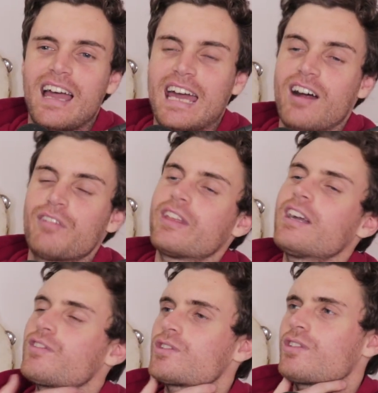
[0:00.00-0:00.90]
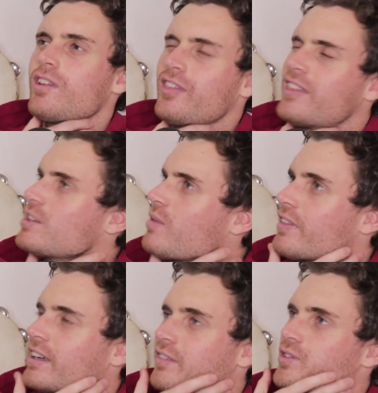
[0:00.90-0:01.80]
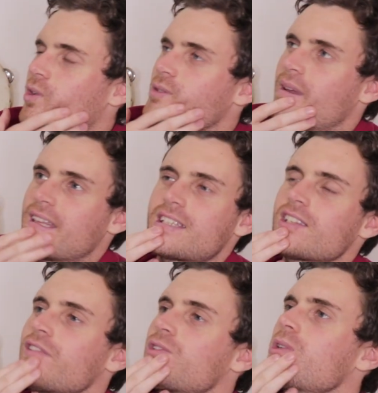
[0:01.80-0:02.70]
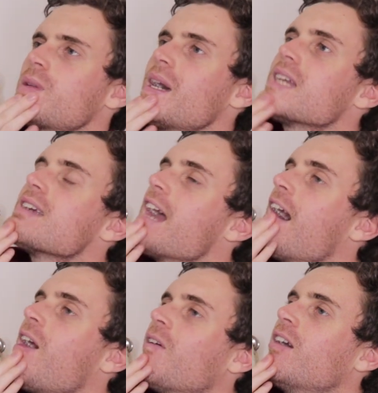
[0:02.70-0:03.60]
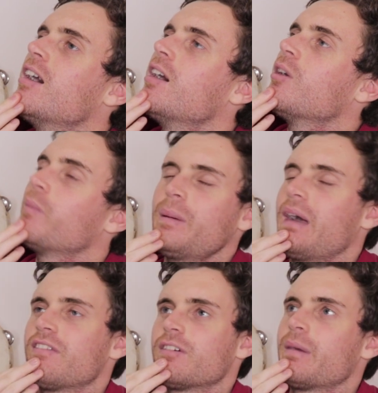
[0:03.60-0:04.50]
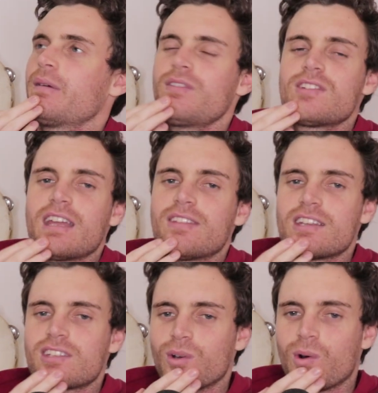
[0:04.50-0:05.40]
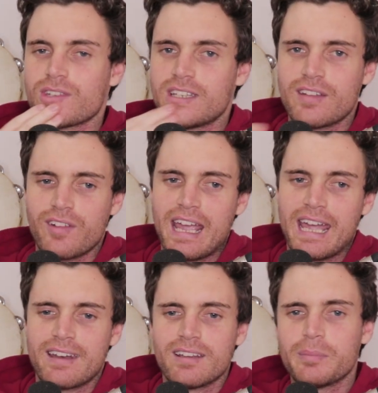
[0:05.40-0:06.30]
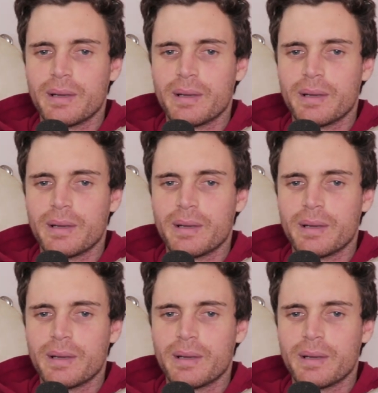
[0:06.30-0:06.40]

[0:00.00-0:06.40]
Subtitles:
And this is why I think I've talked about this, because I've talked about how, maybe I haven't, maybe I've just had these thoughts and never aired it.